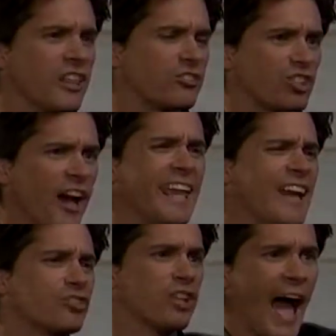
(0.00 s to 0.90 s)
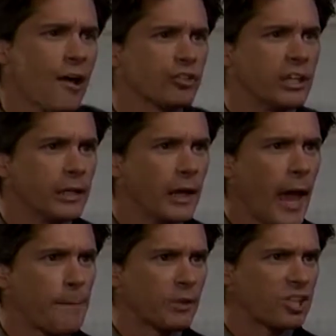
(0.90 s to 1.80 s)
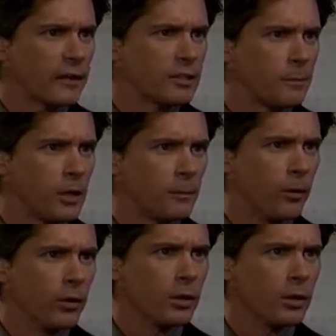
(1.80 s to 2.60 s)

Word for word: that Sonny is lousy at protecting people.